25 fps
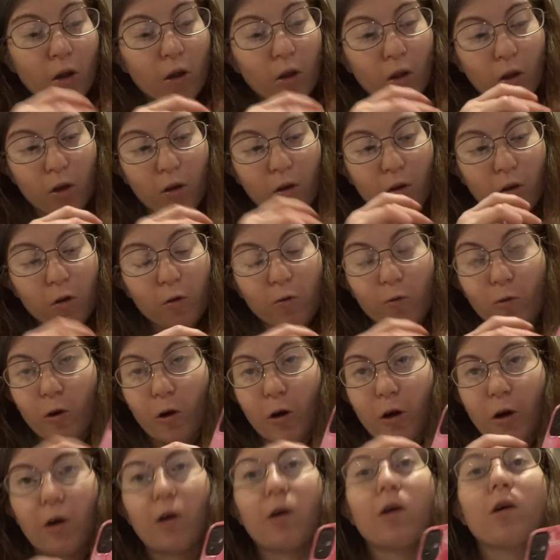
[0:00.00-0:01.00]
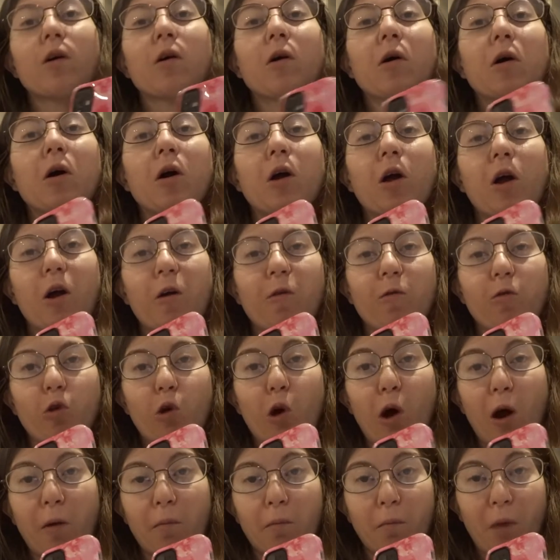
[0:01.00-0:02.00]
this is where if you
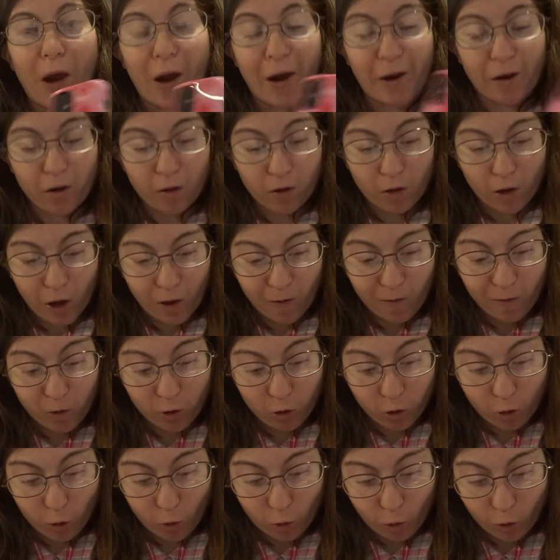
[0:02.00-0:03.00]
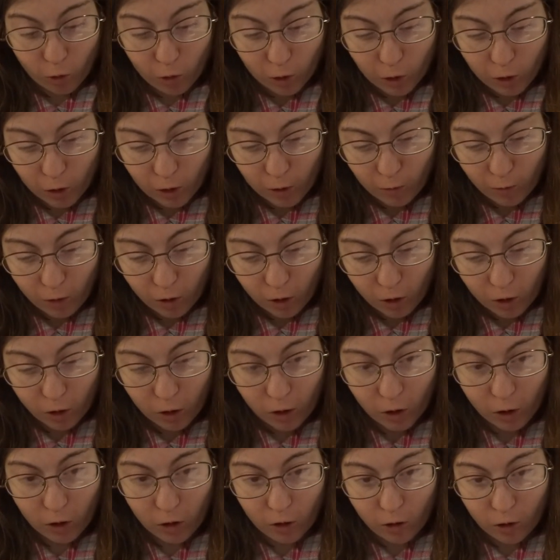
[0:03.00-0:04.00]
have MagSafe, so we're gonna put
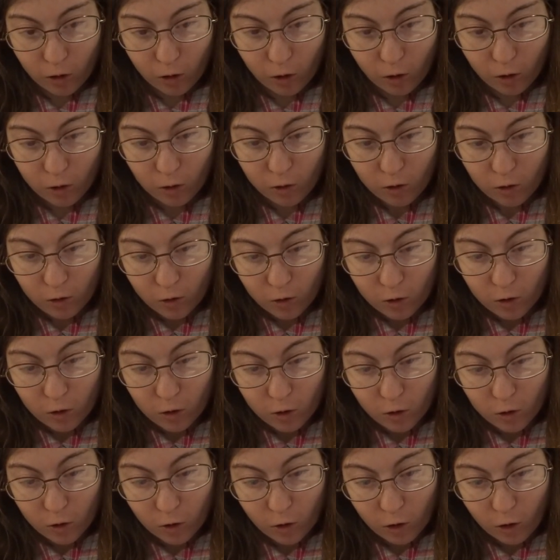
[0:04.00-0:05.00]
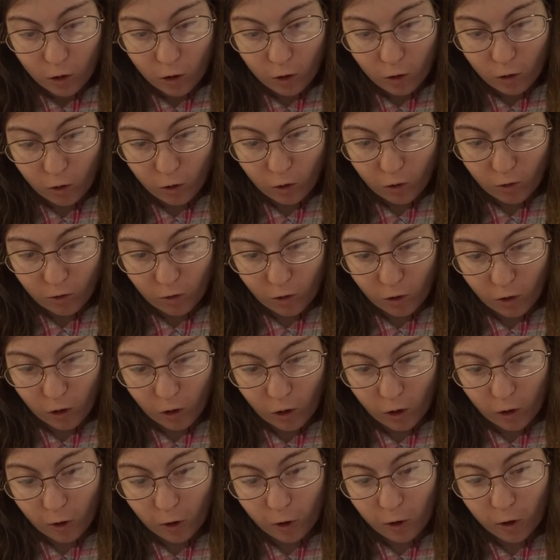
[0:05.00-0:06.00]
it I think like over
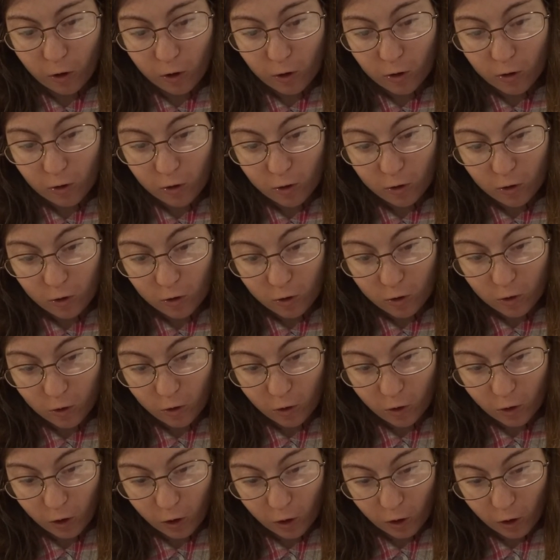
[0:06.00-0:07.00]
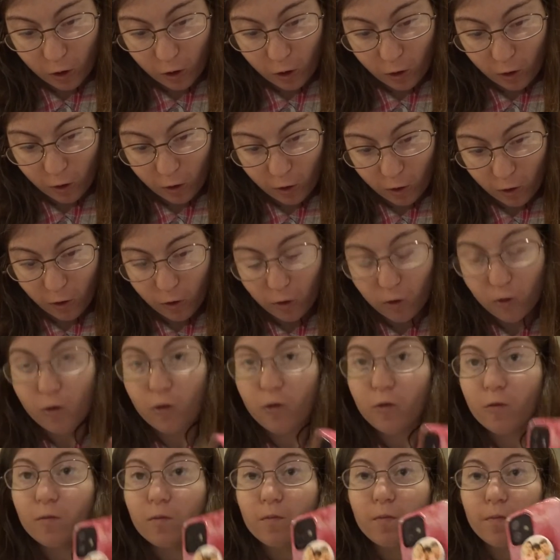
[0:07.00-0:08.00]
here, like here.
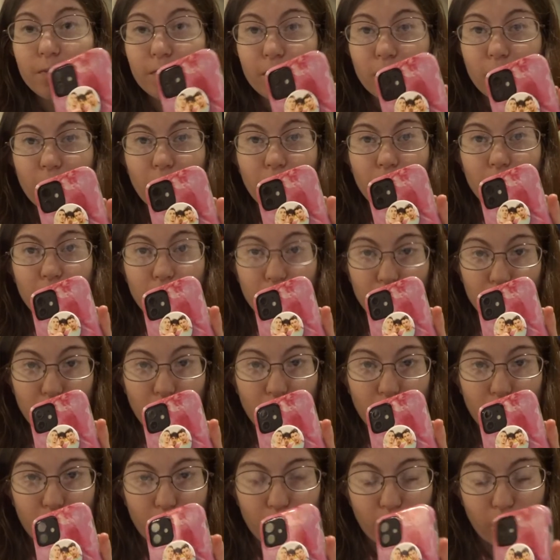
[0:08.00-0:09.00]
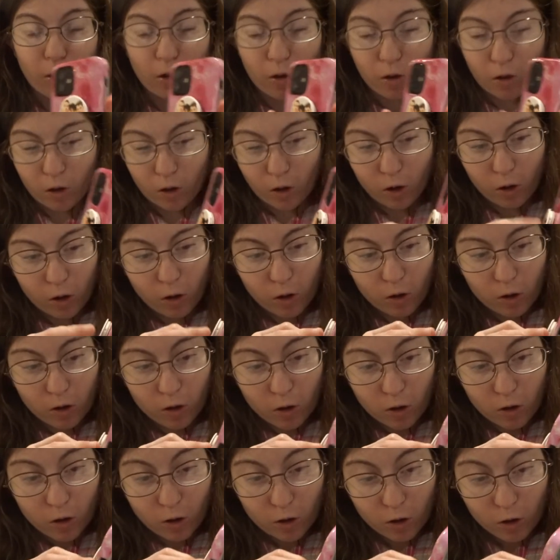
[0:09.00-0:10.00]
I think that will be good,
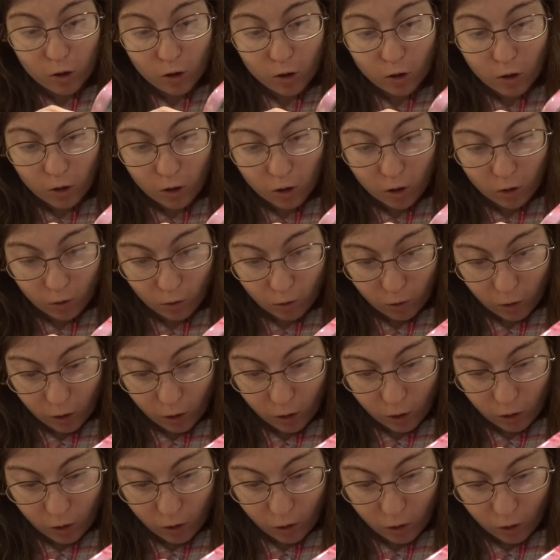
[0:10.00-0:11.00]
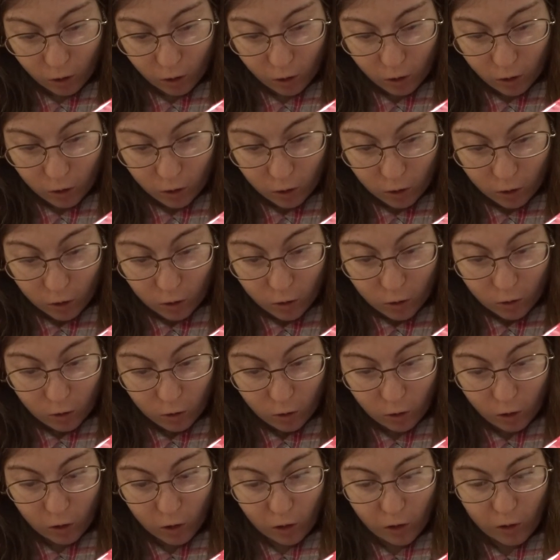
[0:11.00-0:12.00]
like right here. So
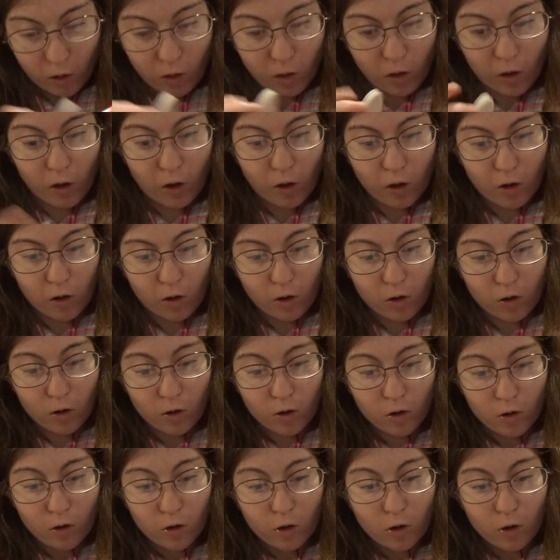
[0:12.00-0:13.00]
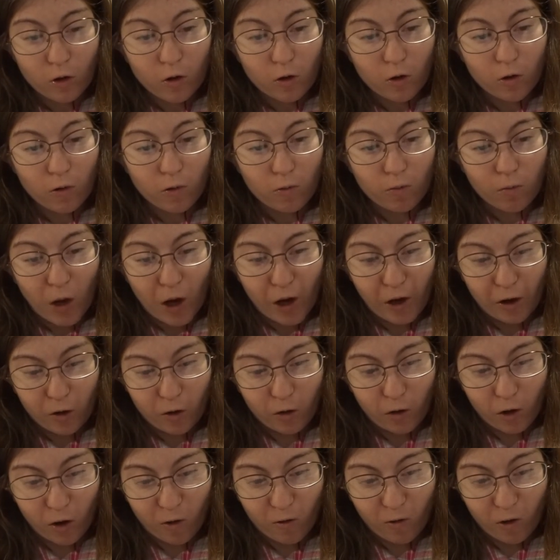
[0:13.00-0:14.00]
I think then
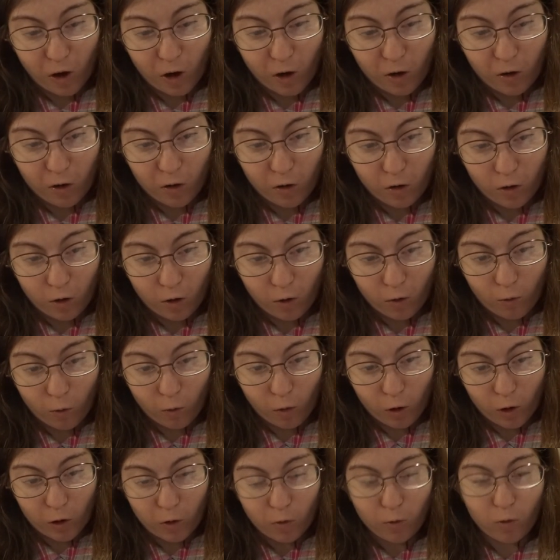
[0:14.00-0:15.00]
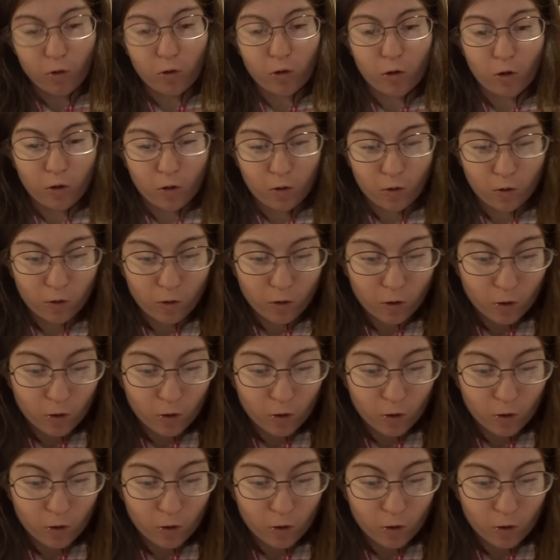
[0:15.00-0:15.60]
MagSafe can still work. We'll just